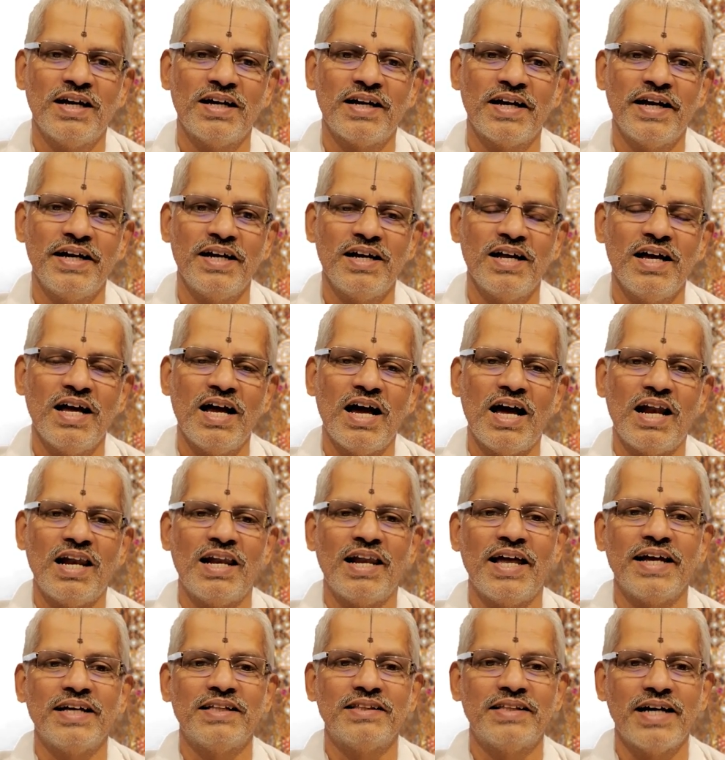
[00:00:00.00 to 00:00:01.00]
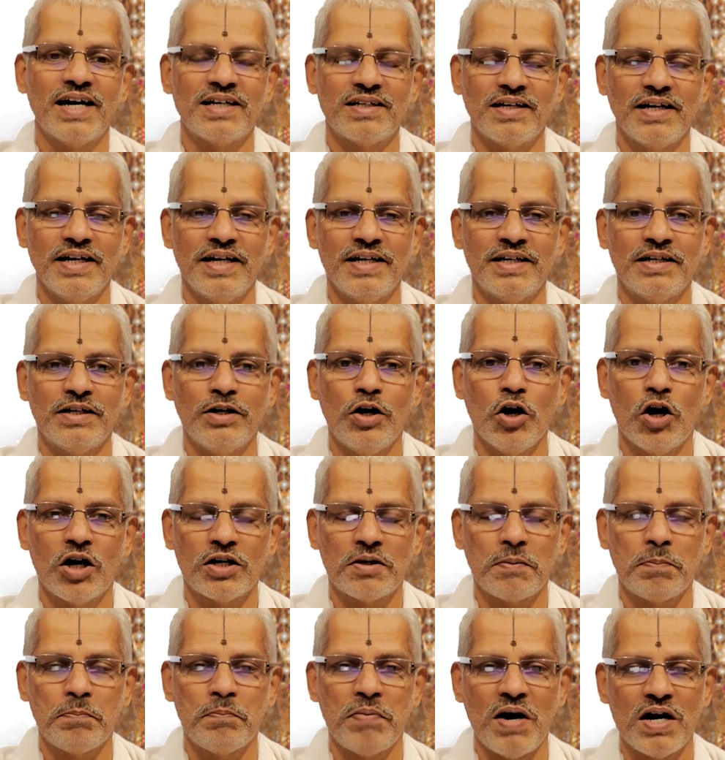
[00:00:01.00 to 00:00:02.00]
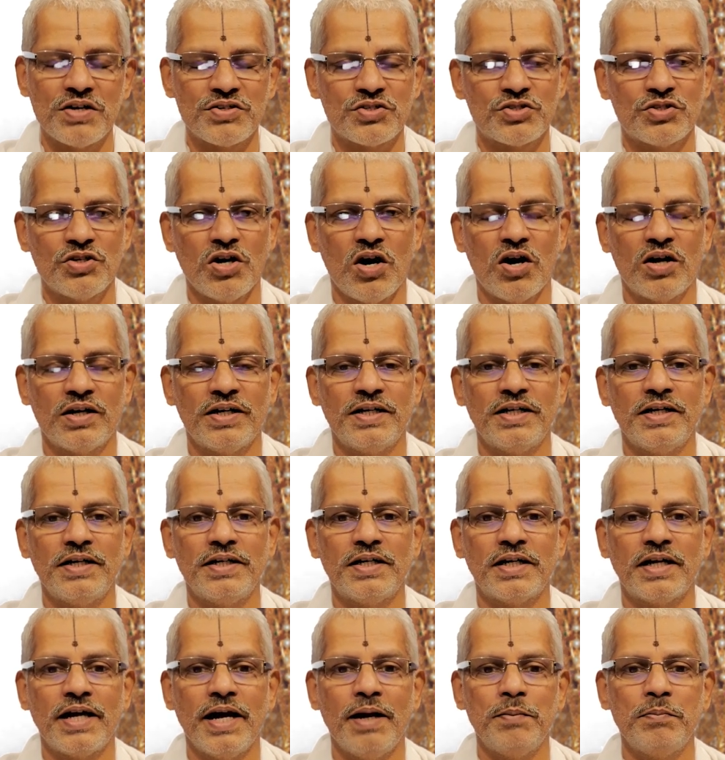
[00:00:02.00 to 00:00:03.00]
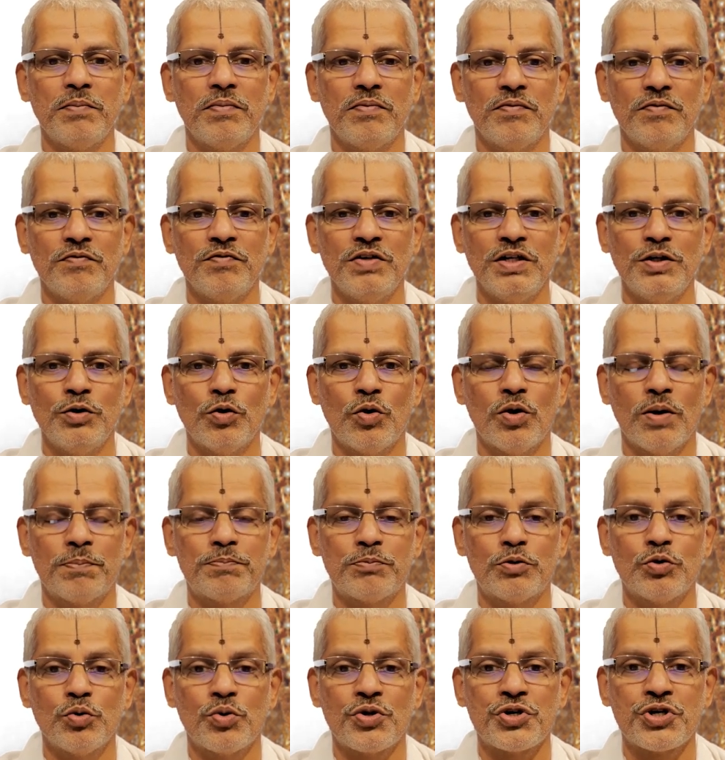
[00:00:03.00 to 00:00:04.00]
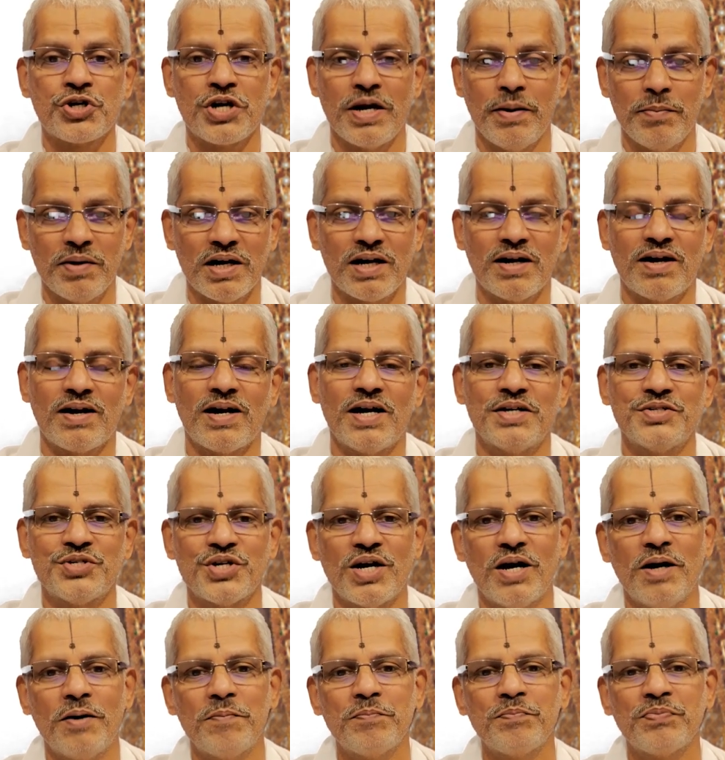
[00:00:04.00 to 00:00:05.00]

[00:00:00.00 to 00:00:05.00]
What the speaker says: Right? Like that it got passed on and it came, we know, up to Kshemaka Raja.